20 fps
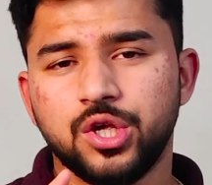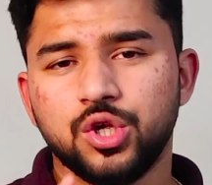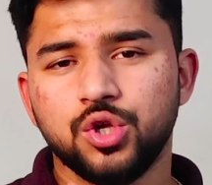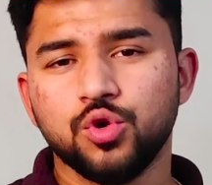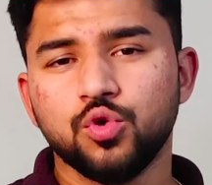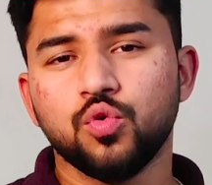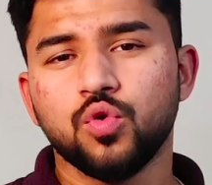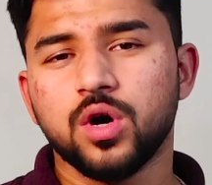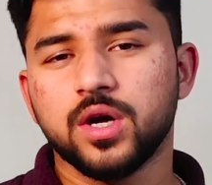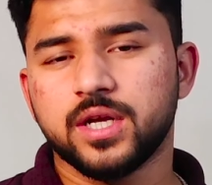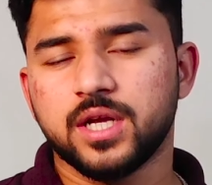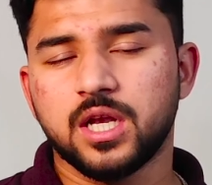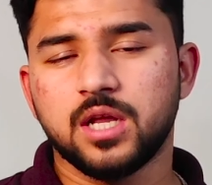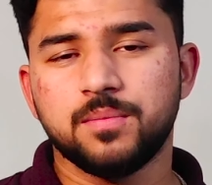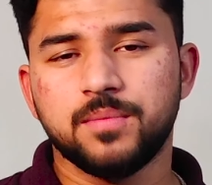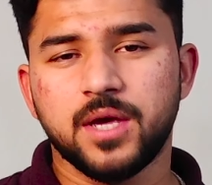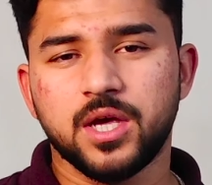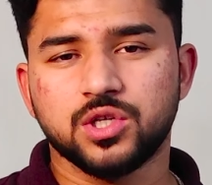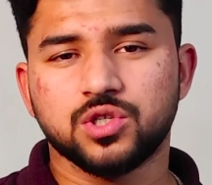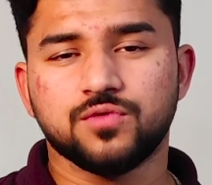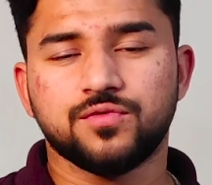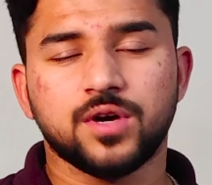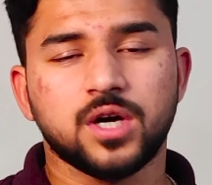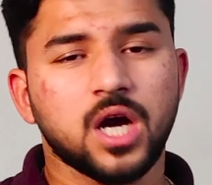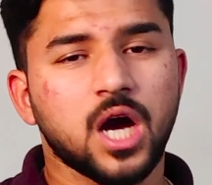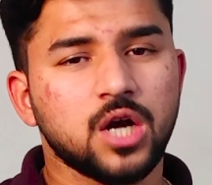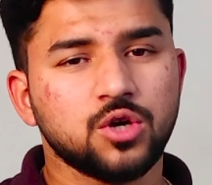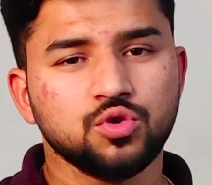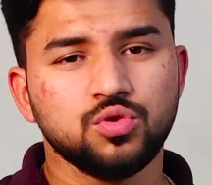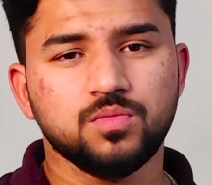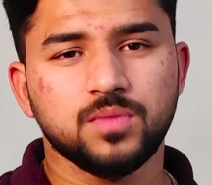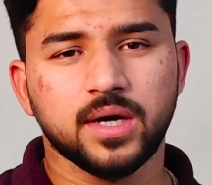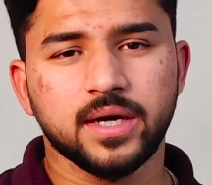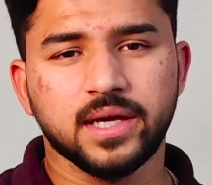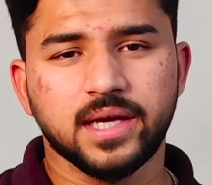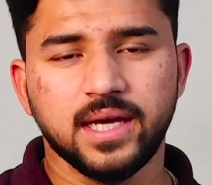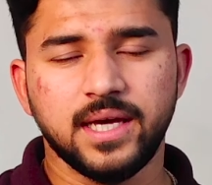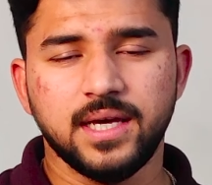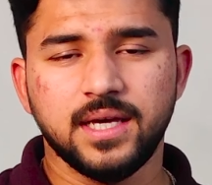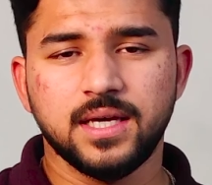you want an image of a cartoon
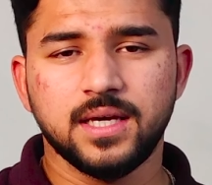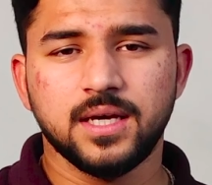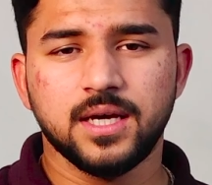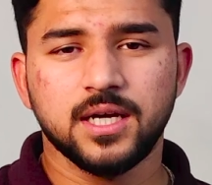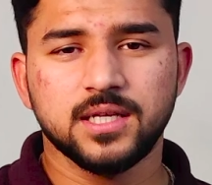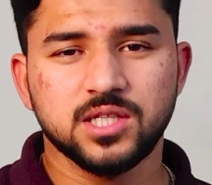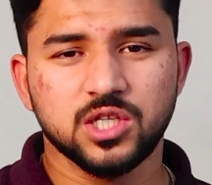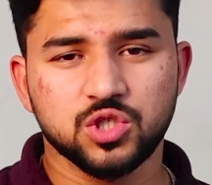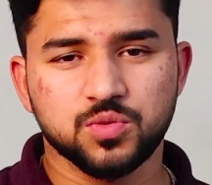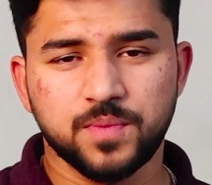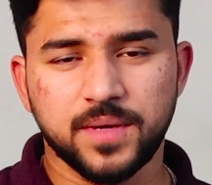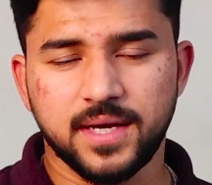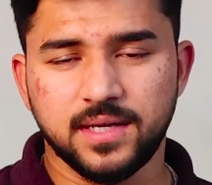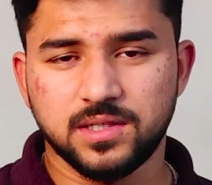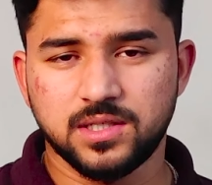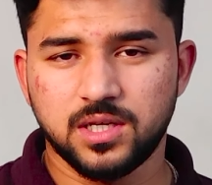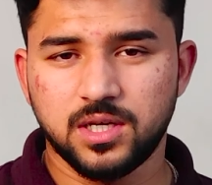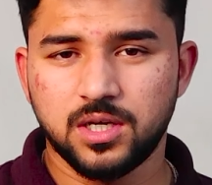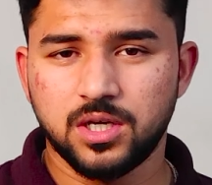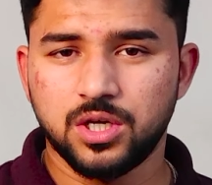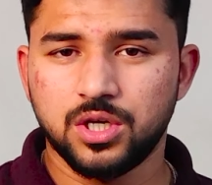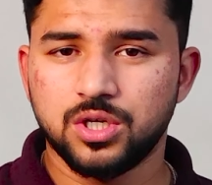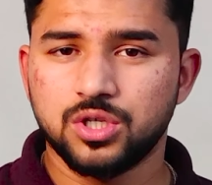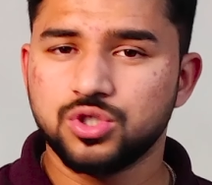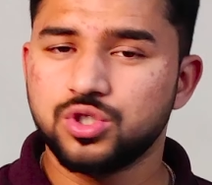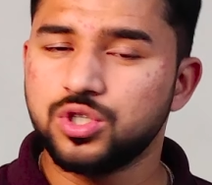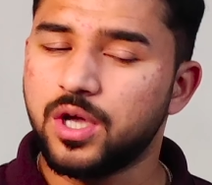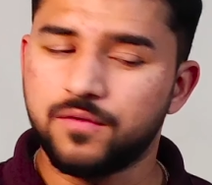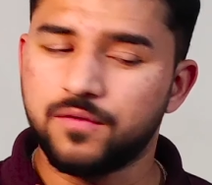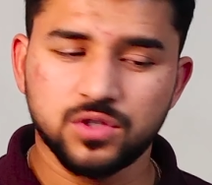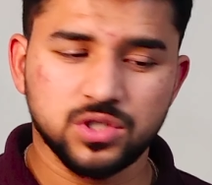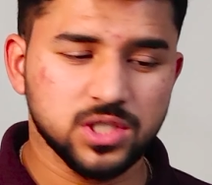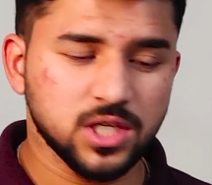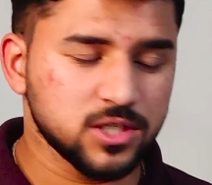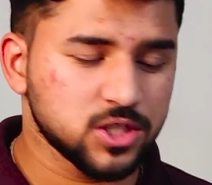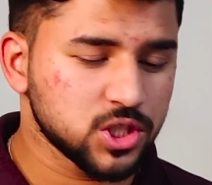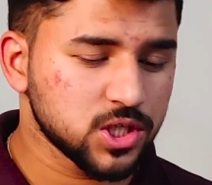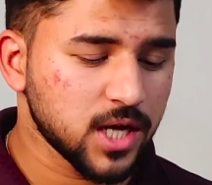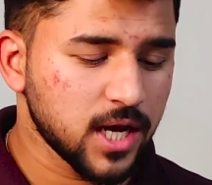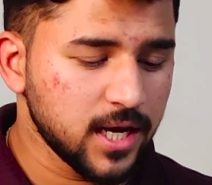monkey in the space. So you have to
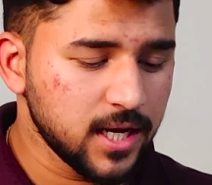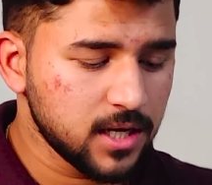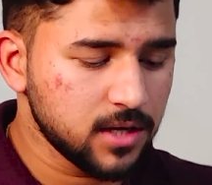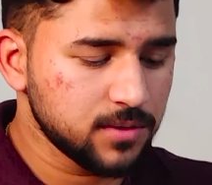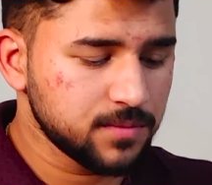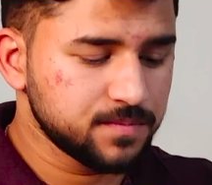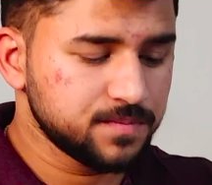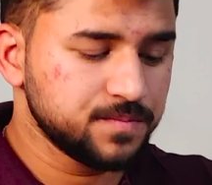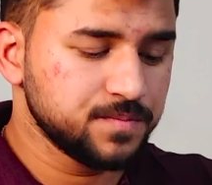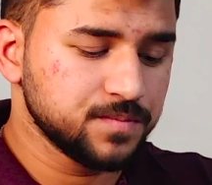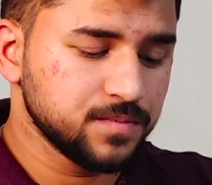just write